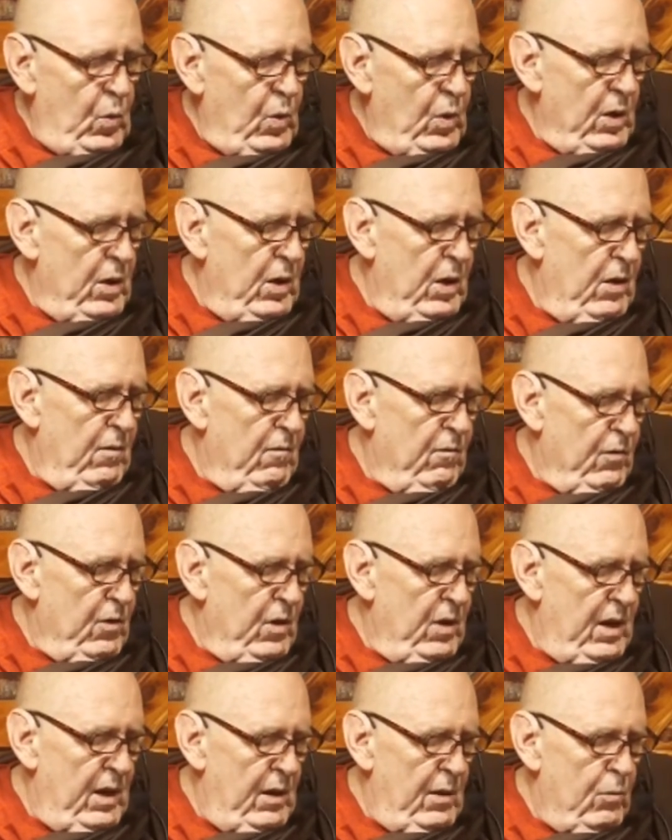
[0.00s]

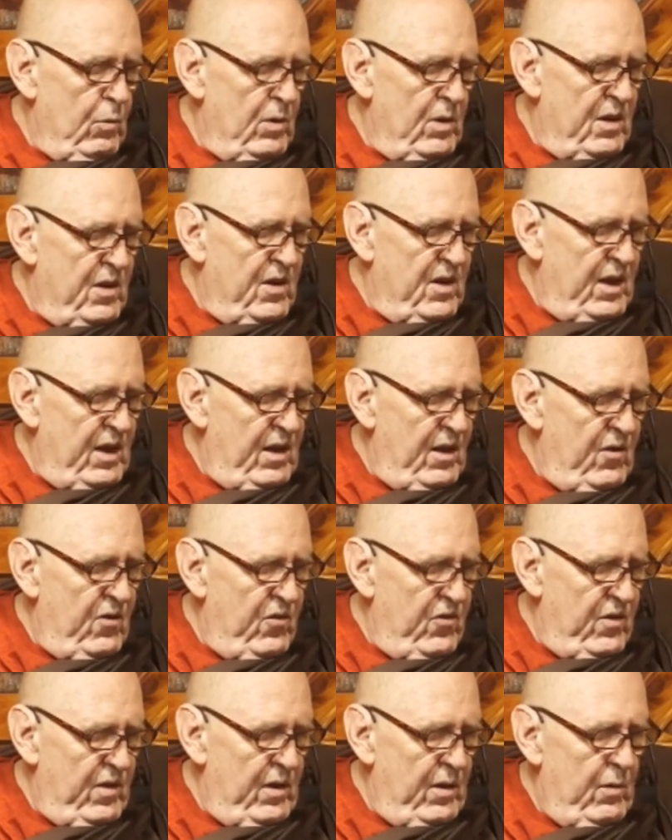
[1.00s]
wherever he would
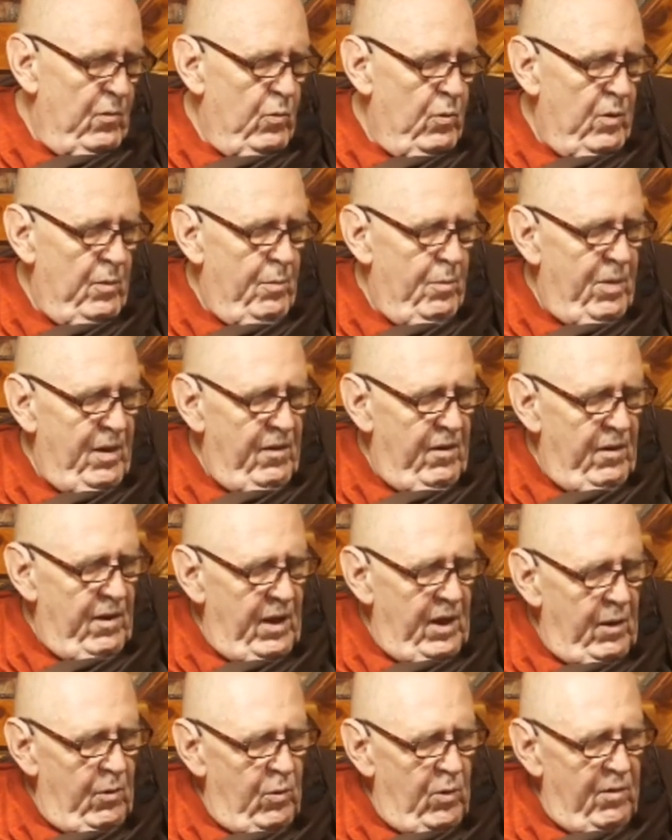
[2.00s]
taste it would be
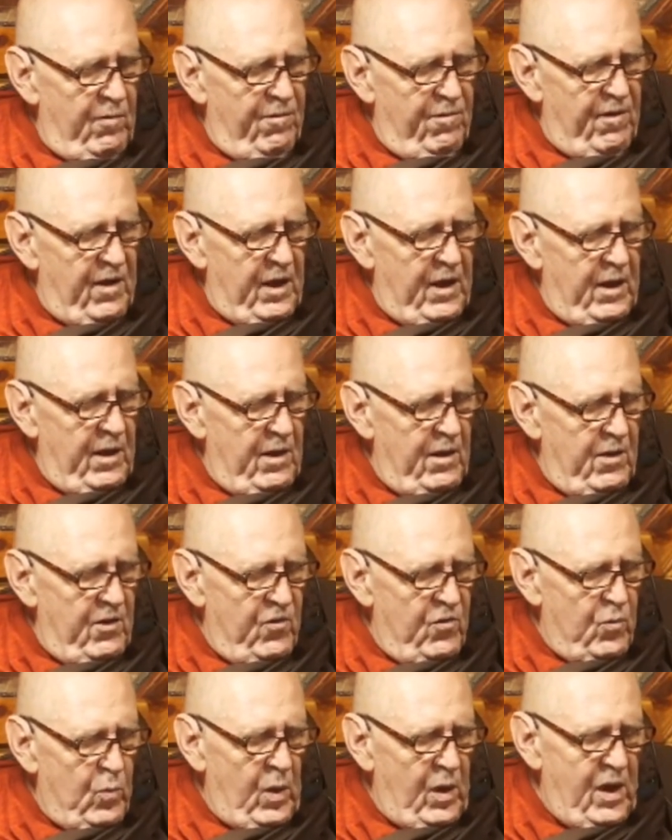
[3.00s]
he would find
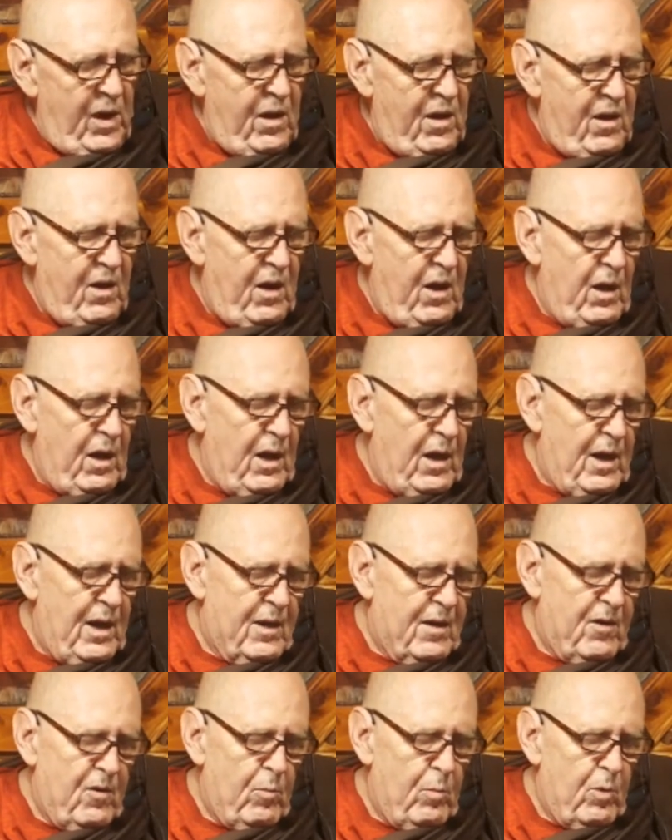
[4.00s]
a sweet
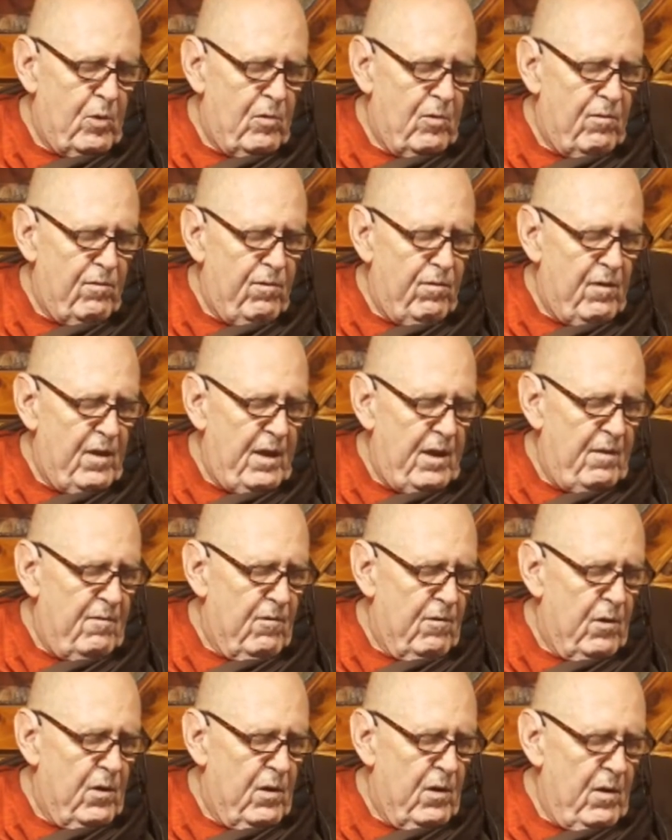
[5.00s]
delectable
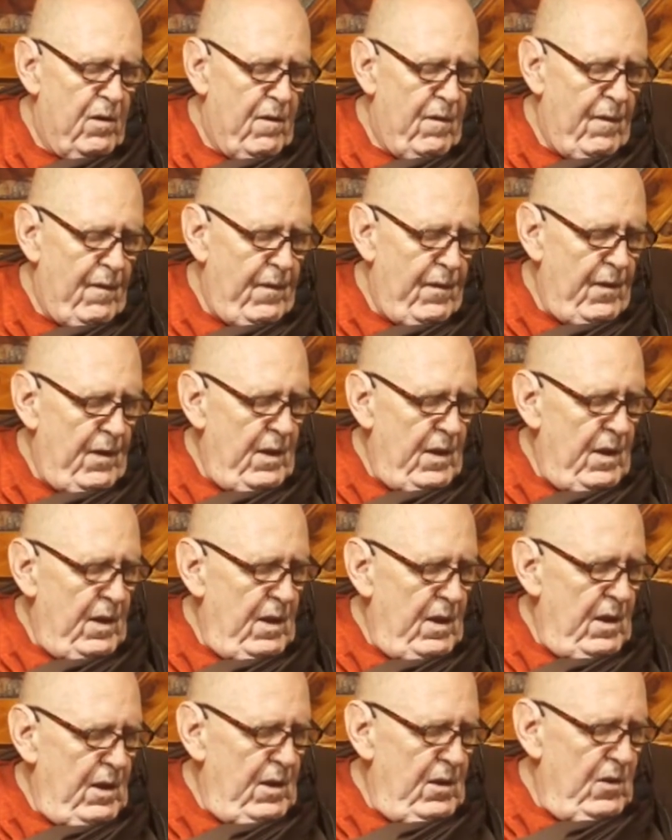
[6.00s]
flavor
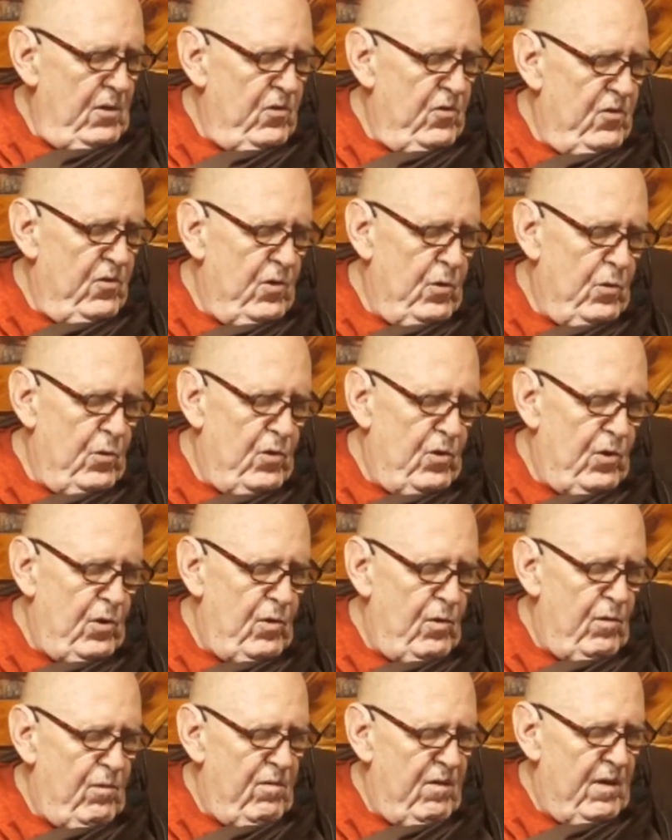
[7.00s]
so
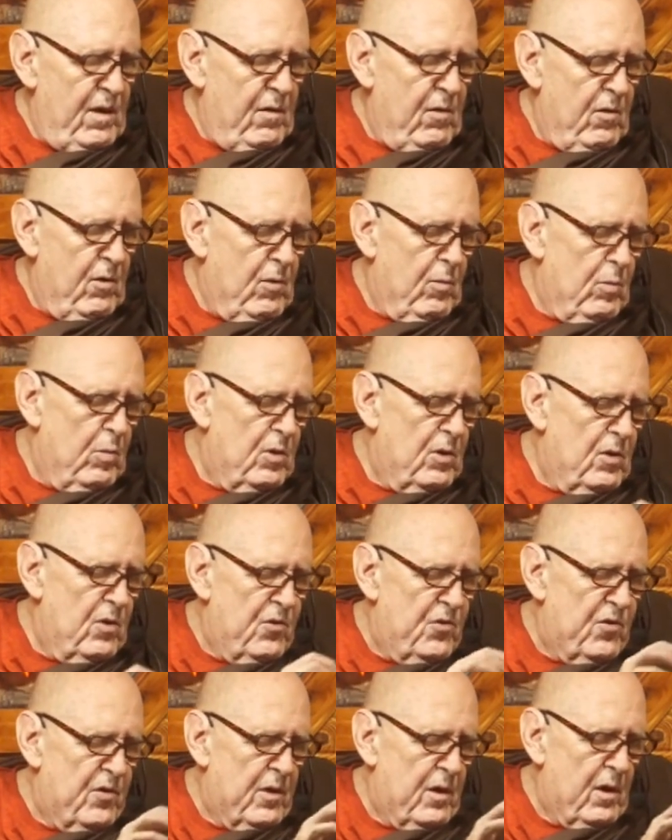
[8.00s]
too venerable
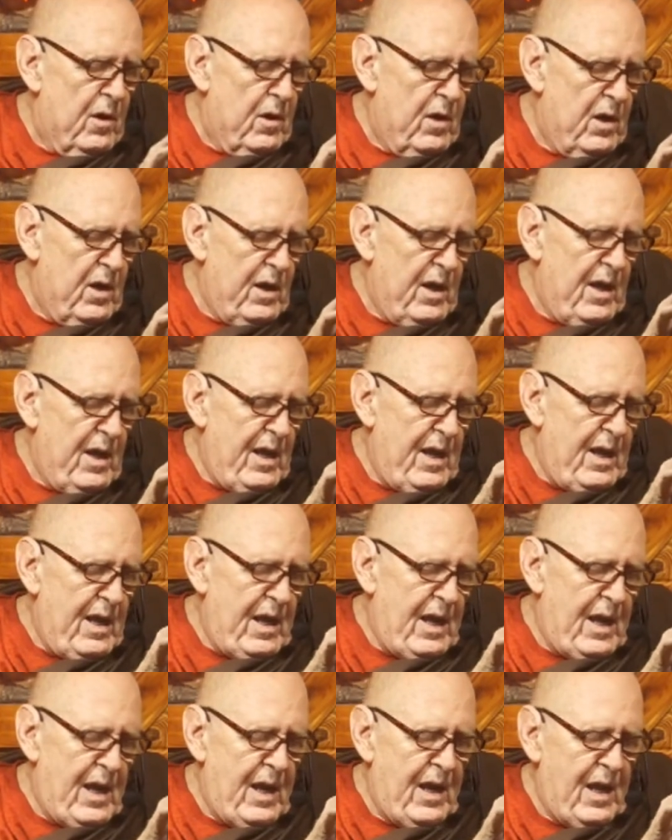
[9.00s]
sir
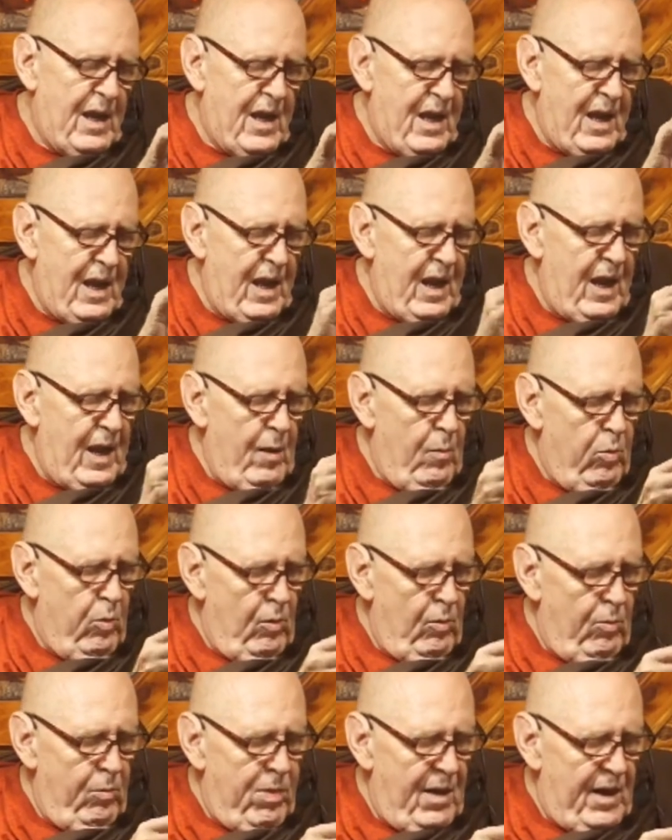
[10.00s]
any
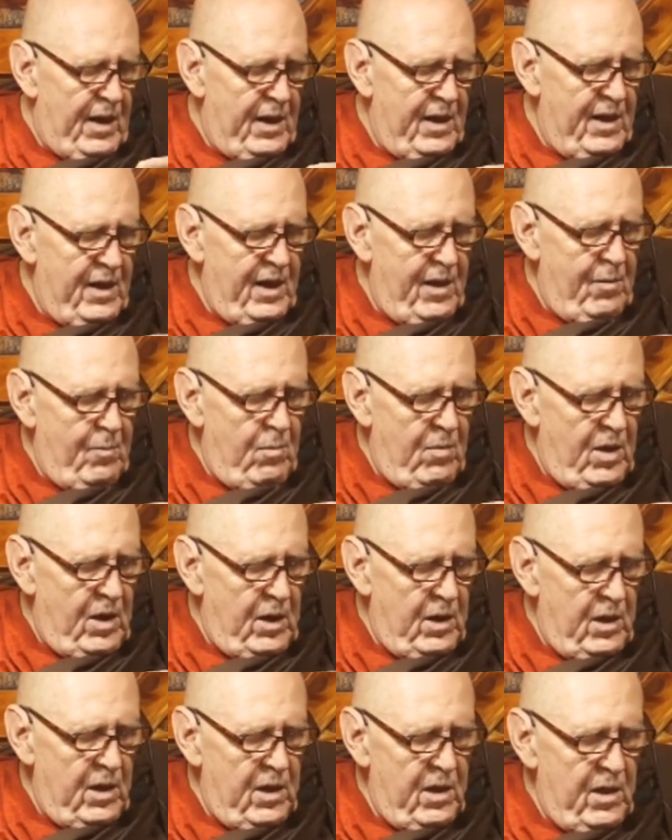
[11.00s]
able-bodied
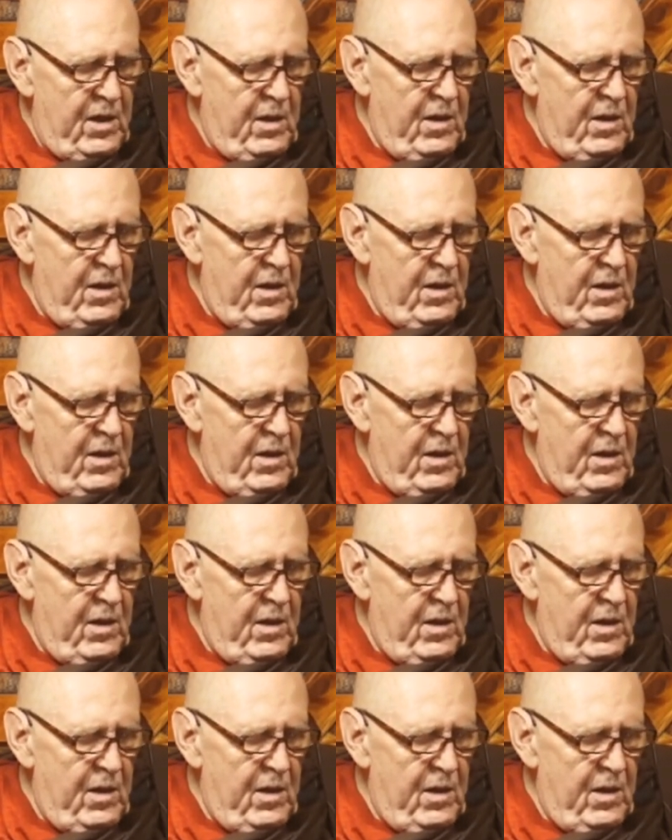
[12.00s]
monk